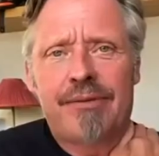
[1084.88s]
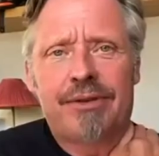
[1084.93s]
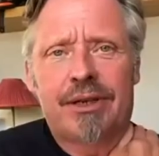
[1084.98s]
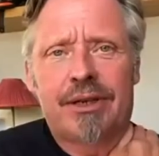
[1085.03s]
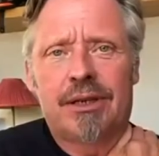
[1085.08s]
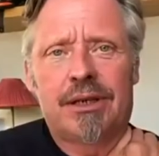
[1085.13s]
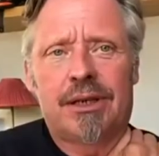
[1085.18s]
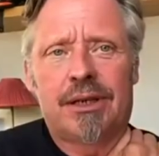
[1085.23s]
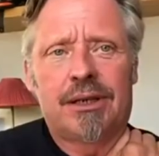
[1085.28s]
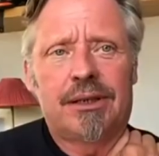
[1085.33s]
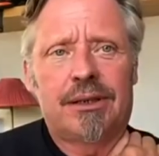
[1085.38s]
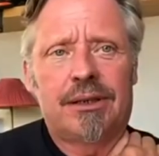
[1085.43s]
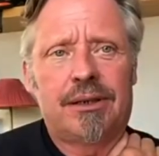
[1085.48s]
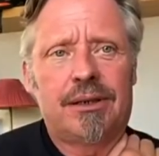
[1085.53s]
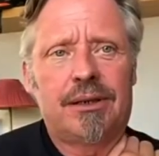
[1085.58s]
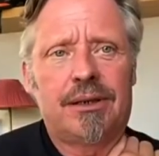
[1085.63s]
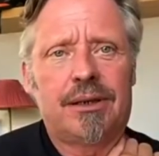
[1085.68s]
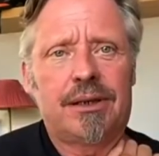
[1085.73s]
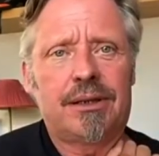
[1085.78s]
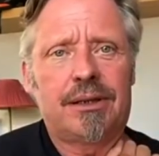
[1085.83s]
going to
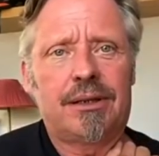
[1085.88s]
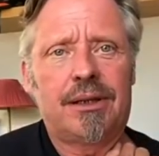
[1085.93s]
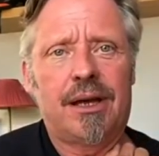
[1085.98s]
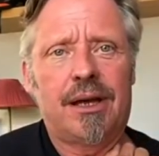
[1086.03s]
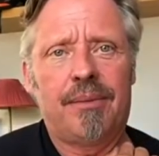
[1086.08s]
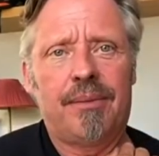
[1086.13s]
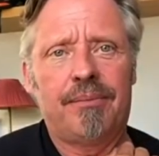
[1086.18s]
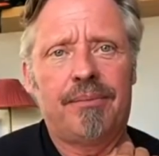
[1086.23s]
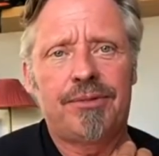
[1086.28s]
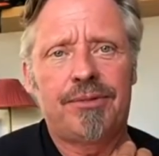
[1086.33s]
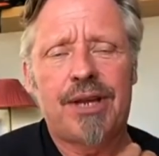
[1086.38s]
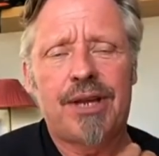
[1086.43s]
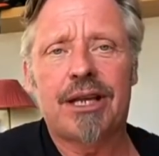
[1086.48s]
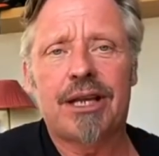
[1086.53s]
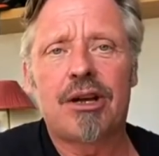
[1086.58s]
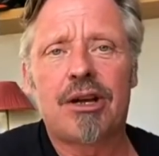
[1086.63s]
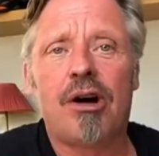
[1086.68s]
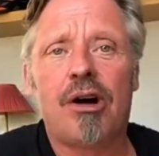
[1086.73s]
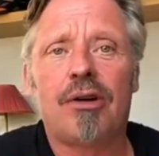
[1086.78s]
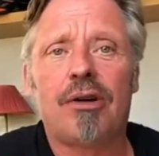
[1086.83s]

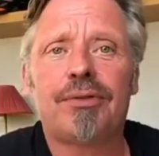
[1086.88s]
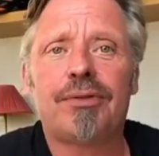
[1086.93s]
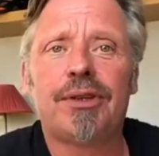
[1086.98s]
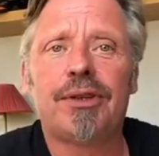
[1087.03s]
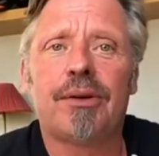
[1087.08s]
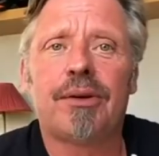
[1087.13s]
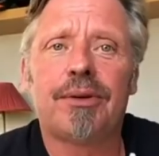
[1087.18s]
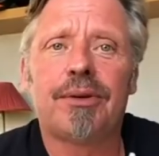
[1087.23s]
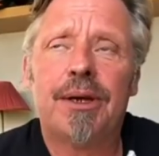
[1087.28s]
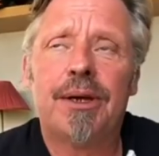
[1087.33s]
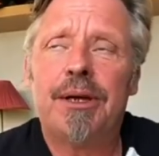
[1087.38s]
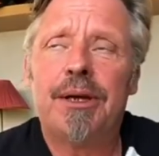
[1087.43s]
take off, you know.